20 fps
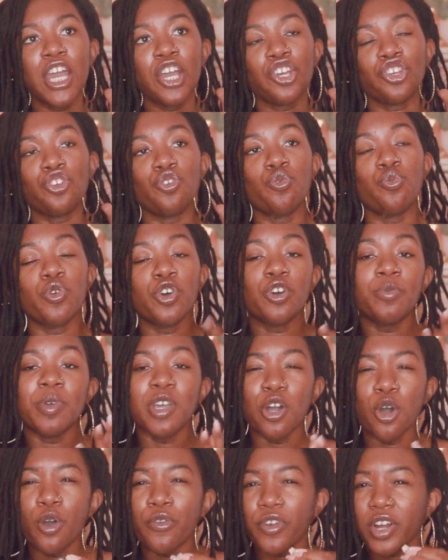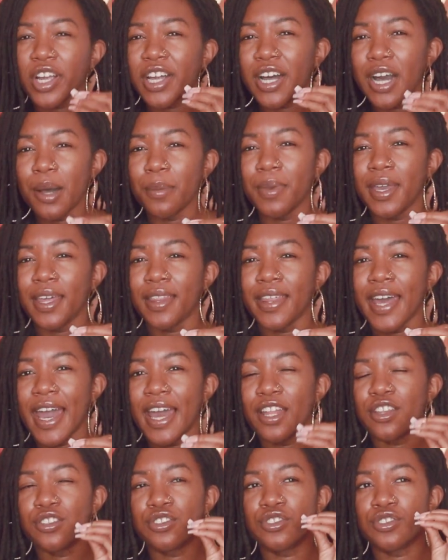you will be overcoming
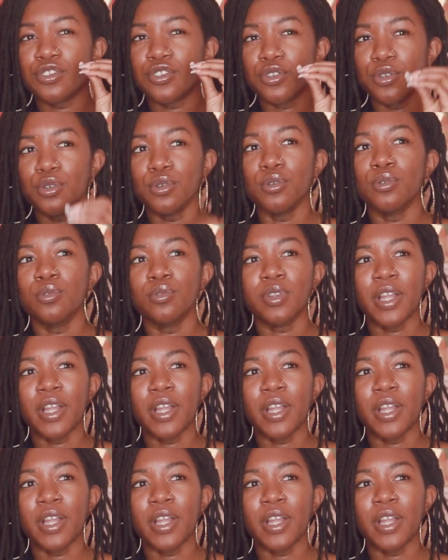that too.